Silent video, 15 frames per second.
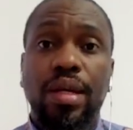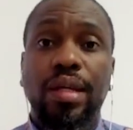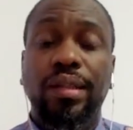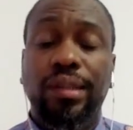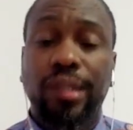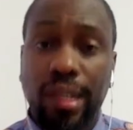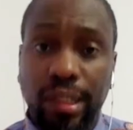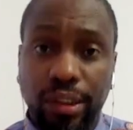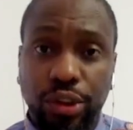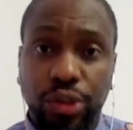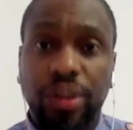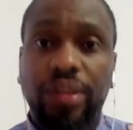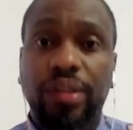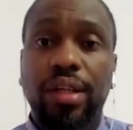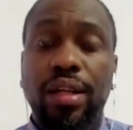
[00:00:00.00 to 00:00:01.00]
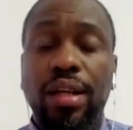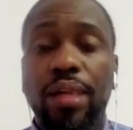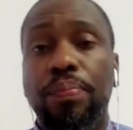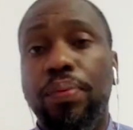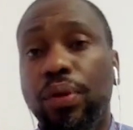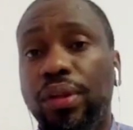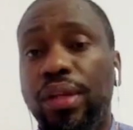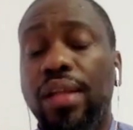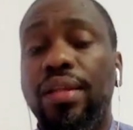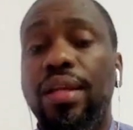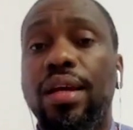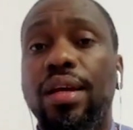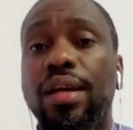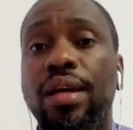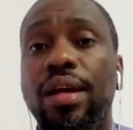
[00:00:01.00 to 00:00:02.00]
is interested in
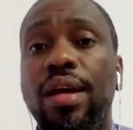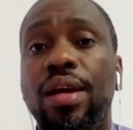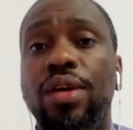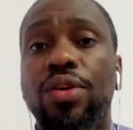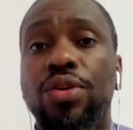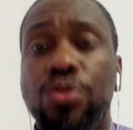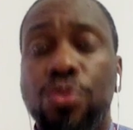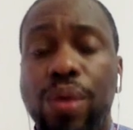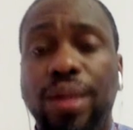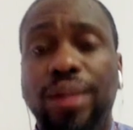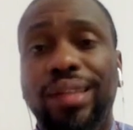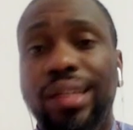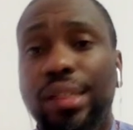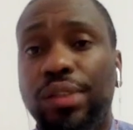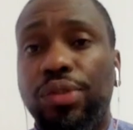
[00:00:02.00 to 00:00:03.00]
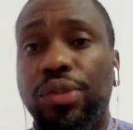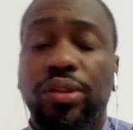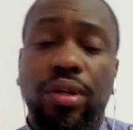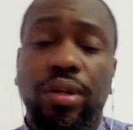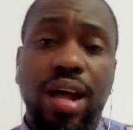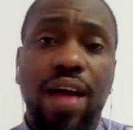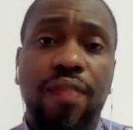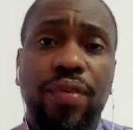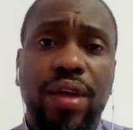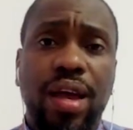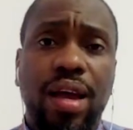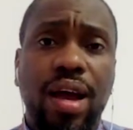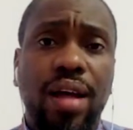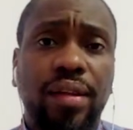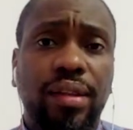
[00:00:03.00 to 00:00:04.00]
protecting U S interests on the
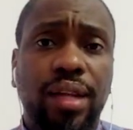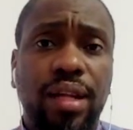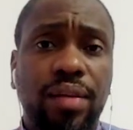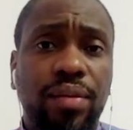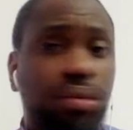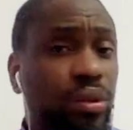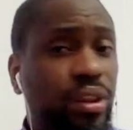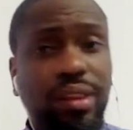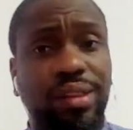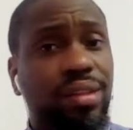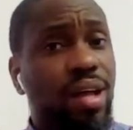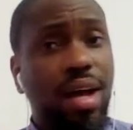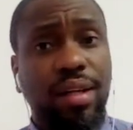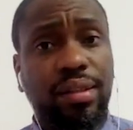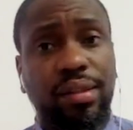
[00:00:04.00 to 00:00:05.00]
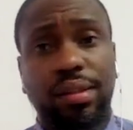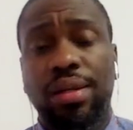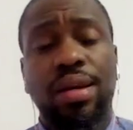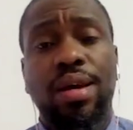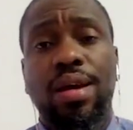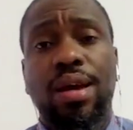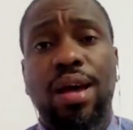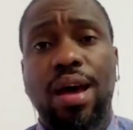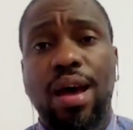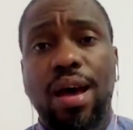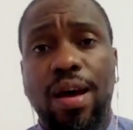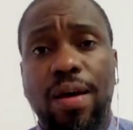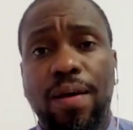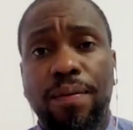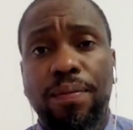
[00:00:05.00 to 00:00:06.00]
African continent, which is not
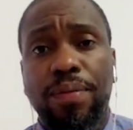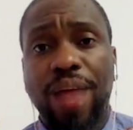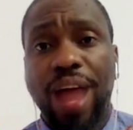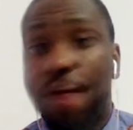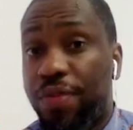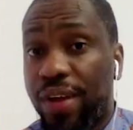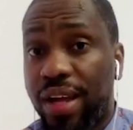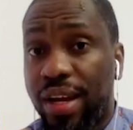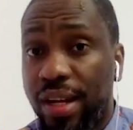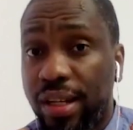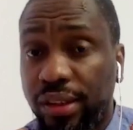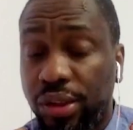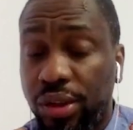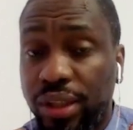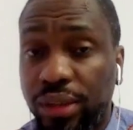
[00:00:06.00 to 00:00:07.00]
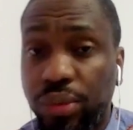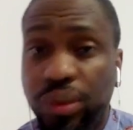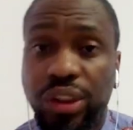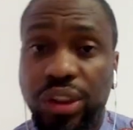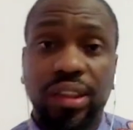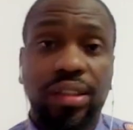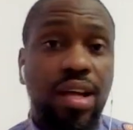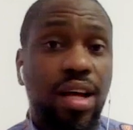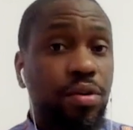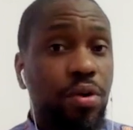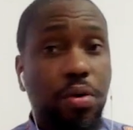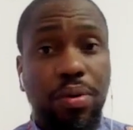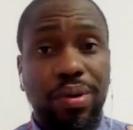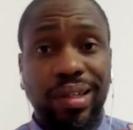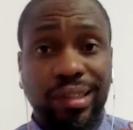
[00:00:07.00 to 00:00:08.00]
Um, African interest, which is not
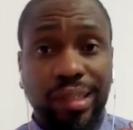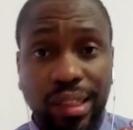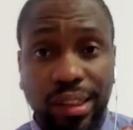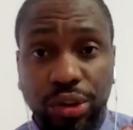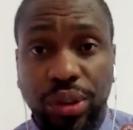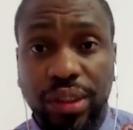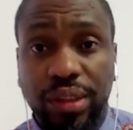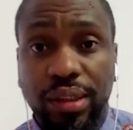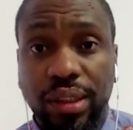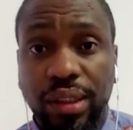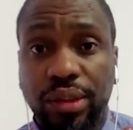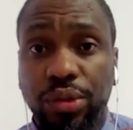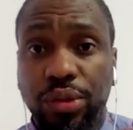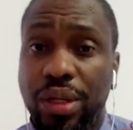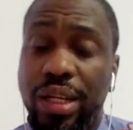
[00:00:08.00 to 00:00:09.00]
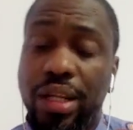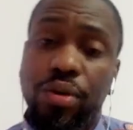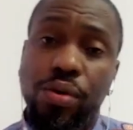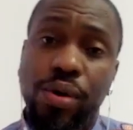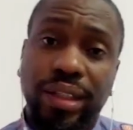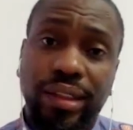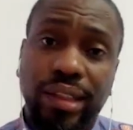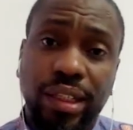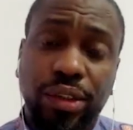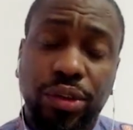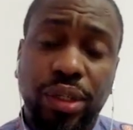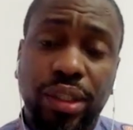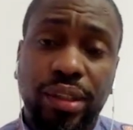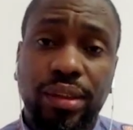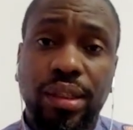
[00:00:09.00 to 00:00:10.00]
Congolese interest. It's really U S
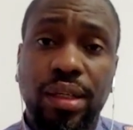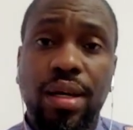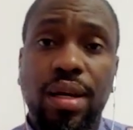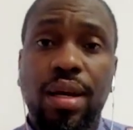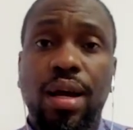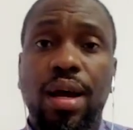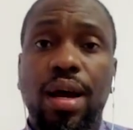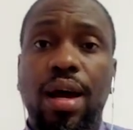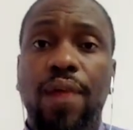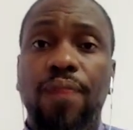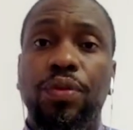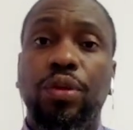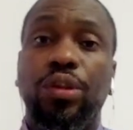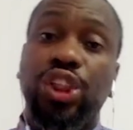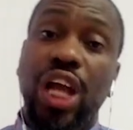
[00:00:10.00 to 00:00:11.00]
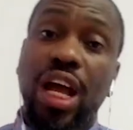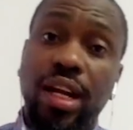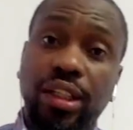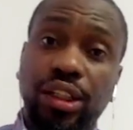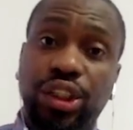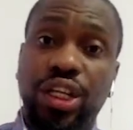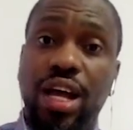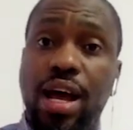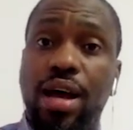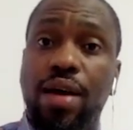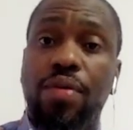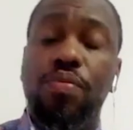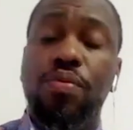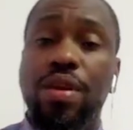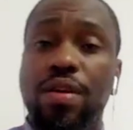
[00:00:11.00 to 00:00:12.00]
interest. Um, the challenge now
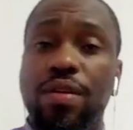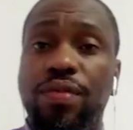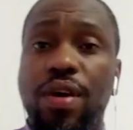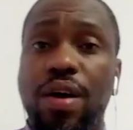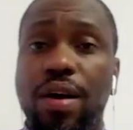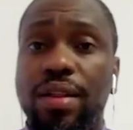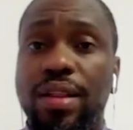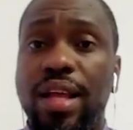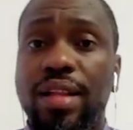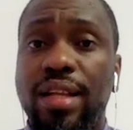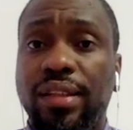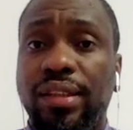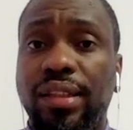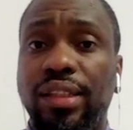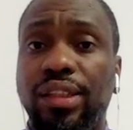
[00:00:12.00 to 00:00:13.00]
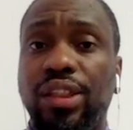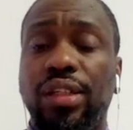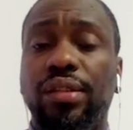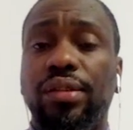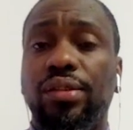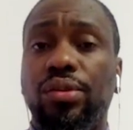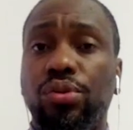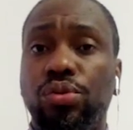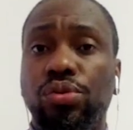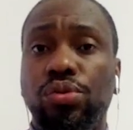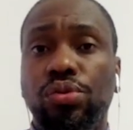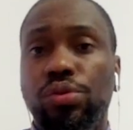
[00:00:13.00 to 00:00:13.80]
with uh, the decision to